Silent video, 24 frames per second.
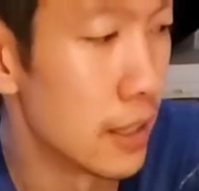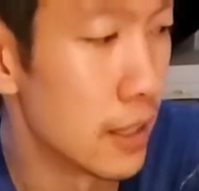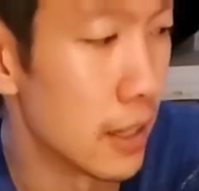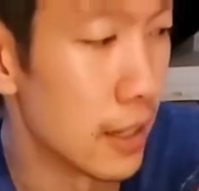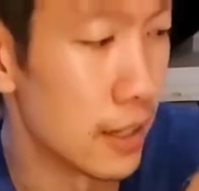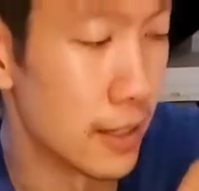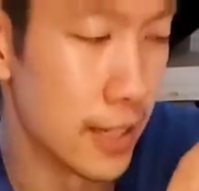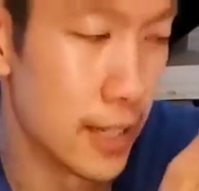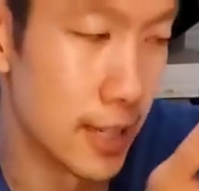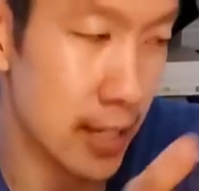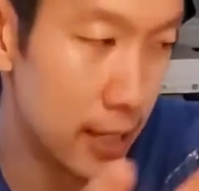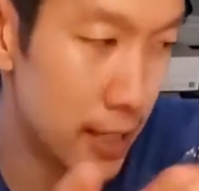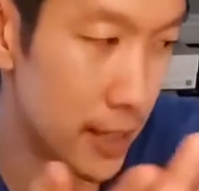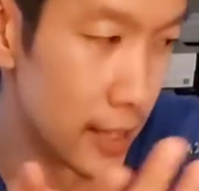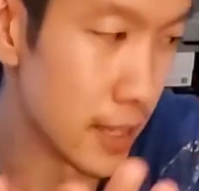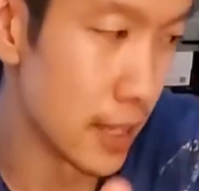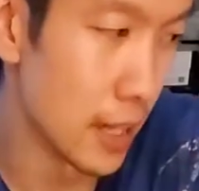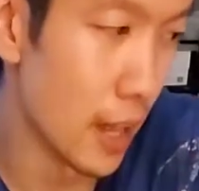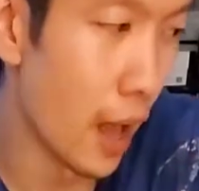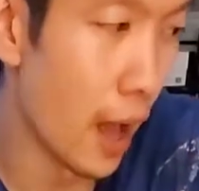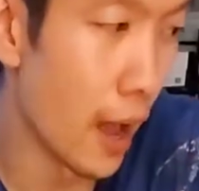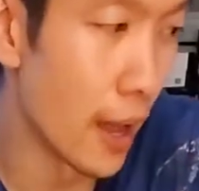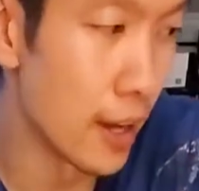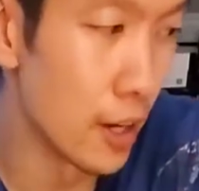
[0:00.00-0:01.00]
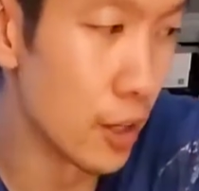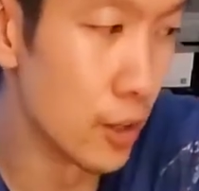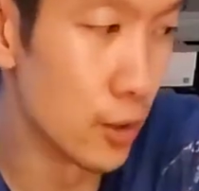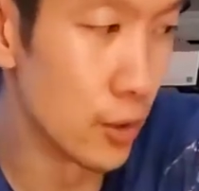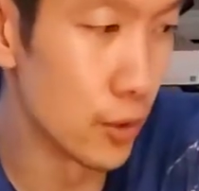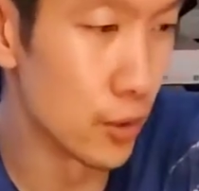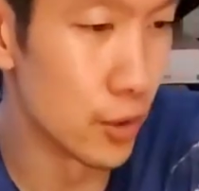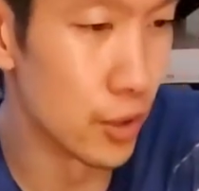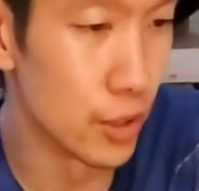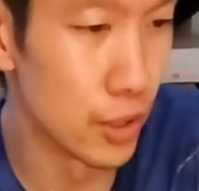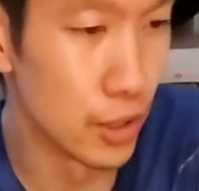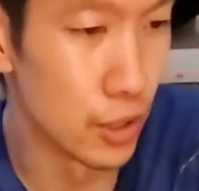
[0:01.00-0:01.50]
again, I
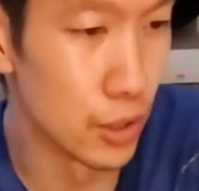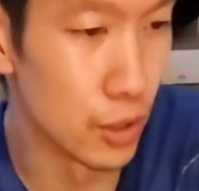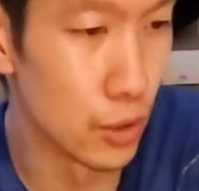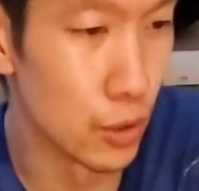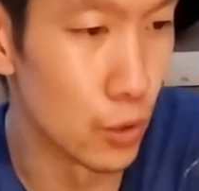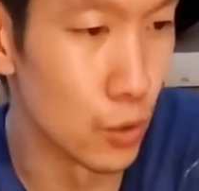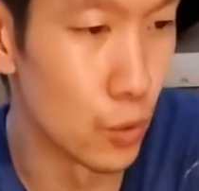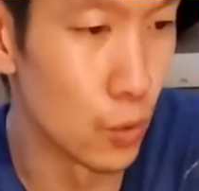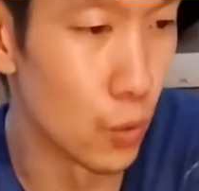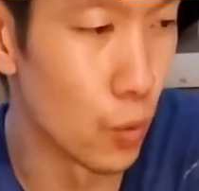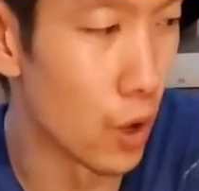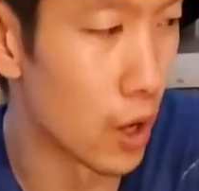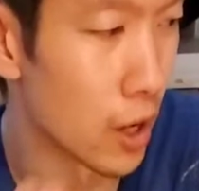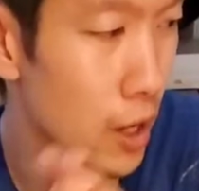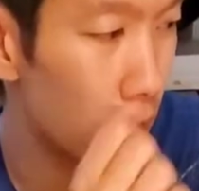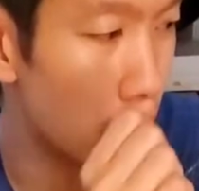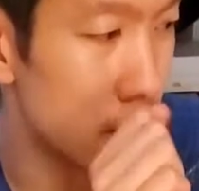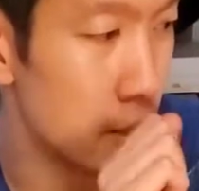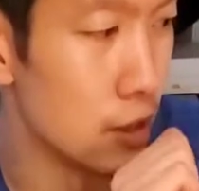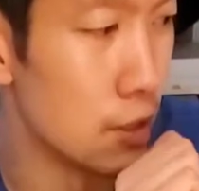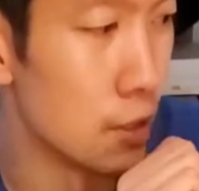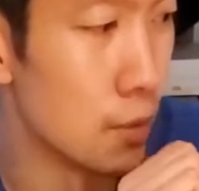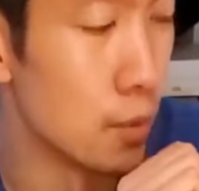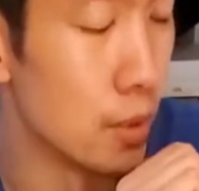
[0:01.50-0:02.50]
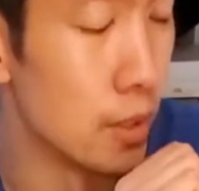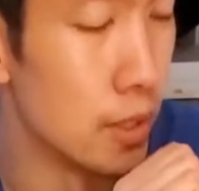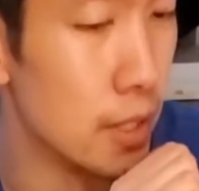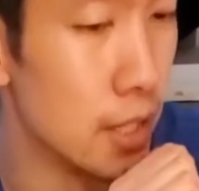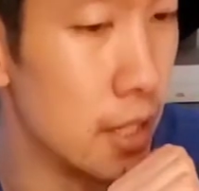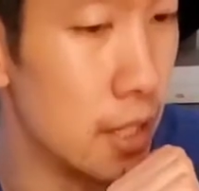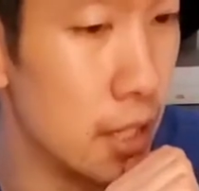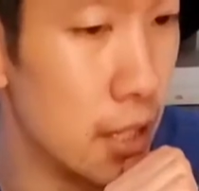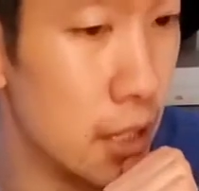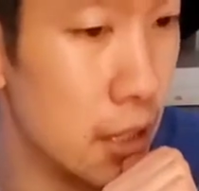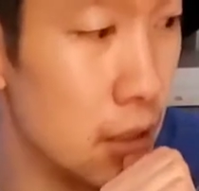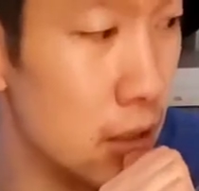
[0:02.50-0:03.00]
don't know why you would
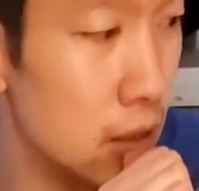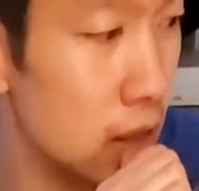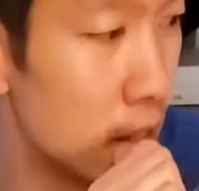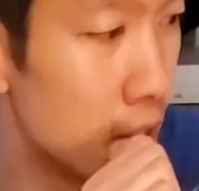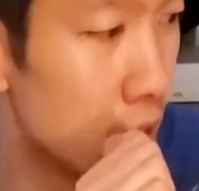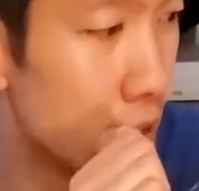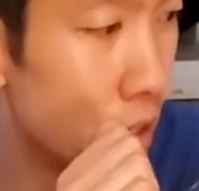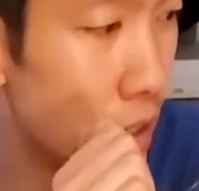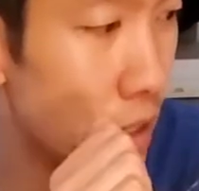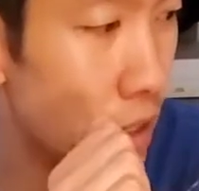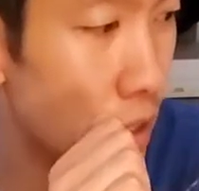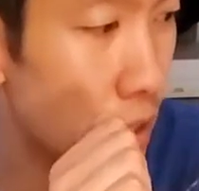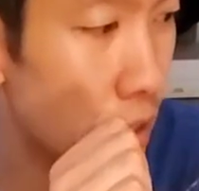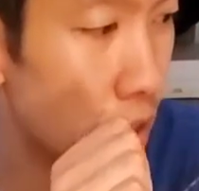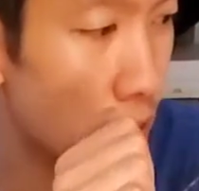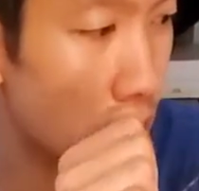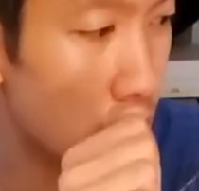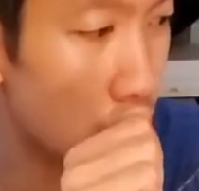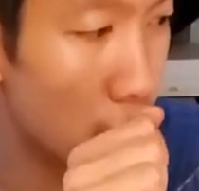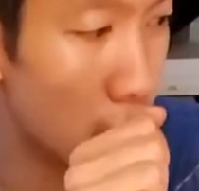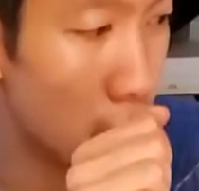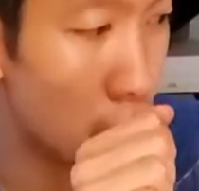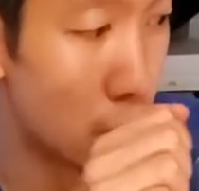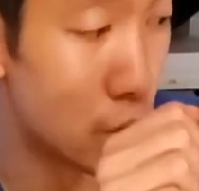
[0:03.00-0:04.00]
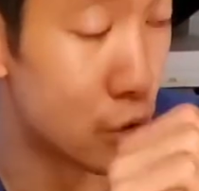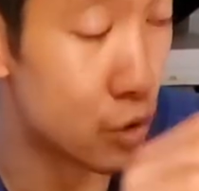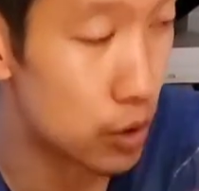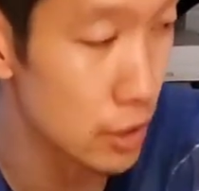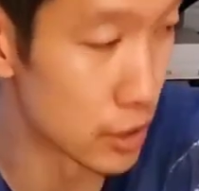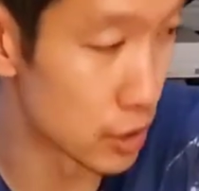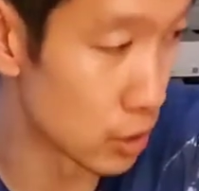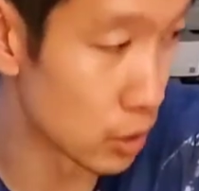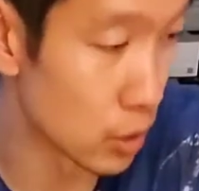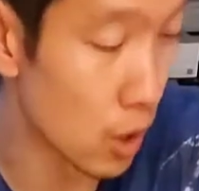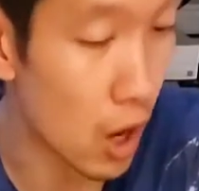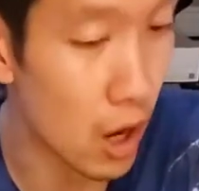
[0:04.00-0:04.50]
need to
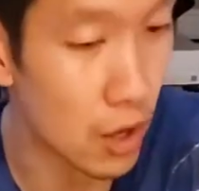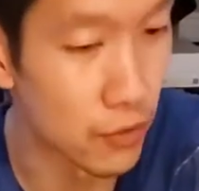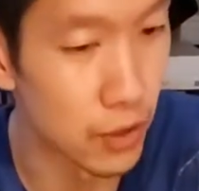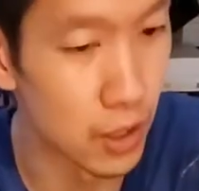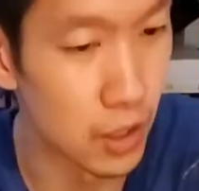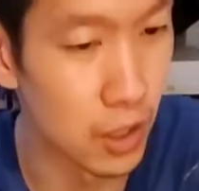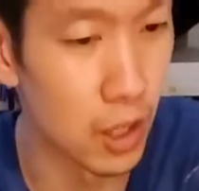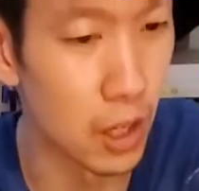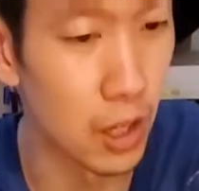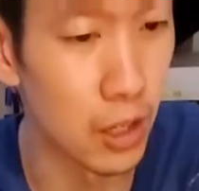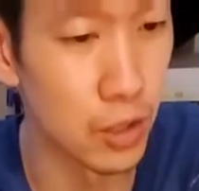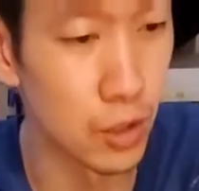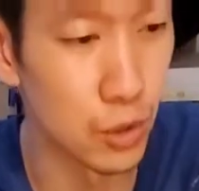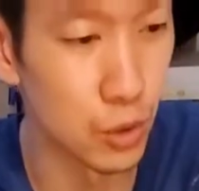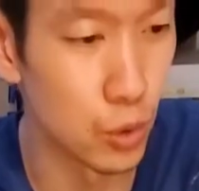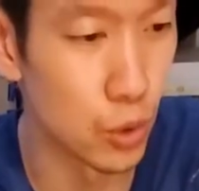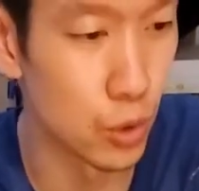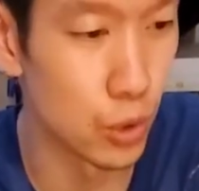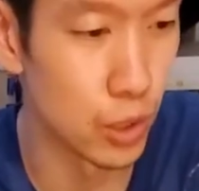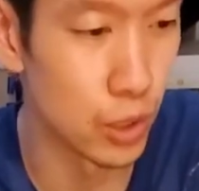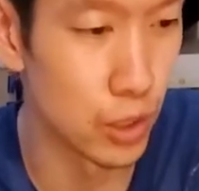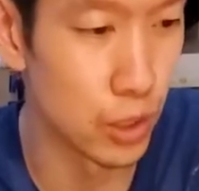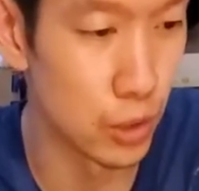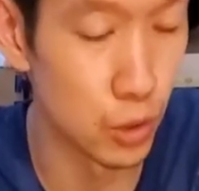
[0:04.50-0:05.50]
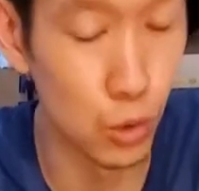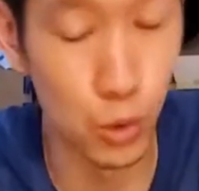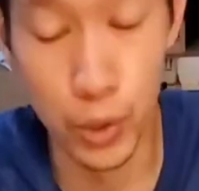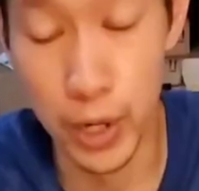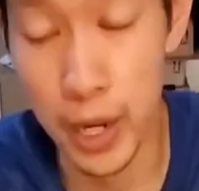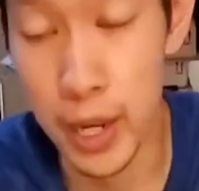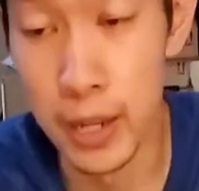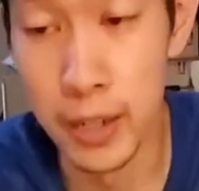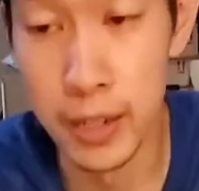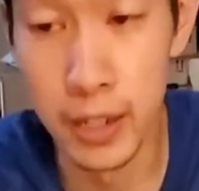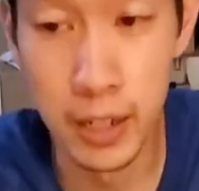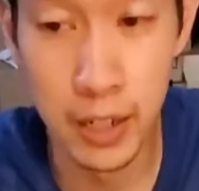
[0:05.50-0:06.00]
drizzle avocado oil or
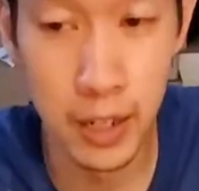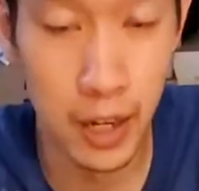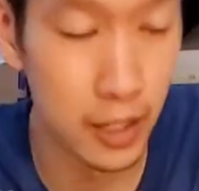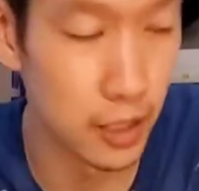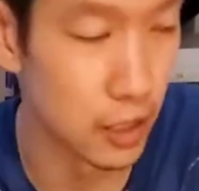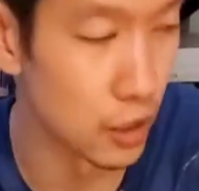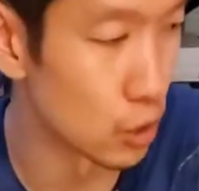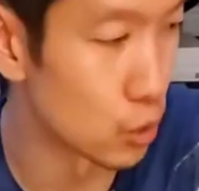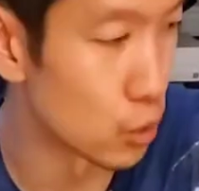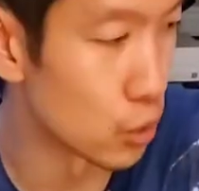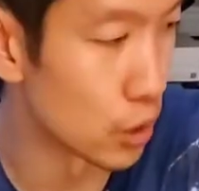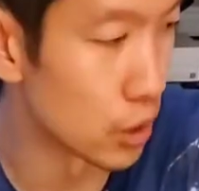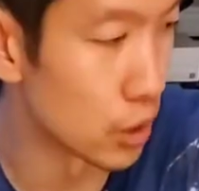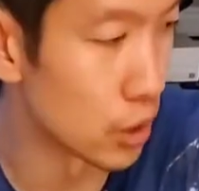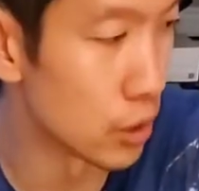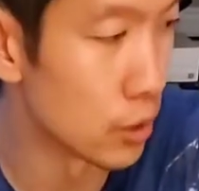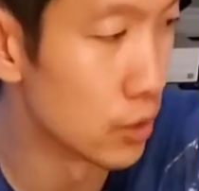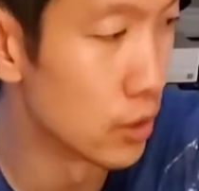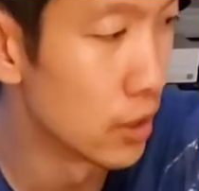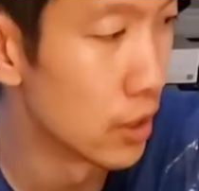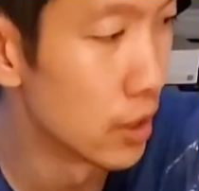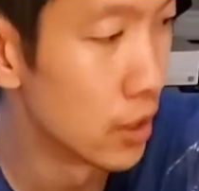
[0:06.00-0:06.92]
any kind of oil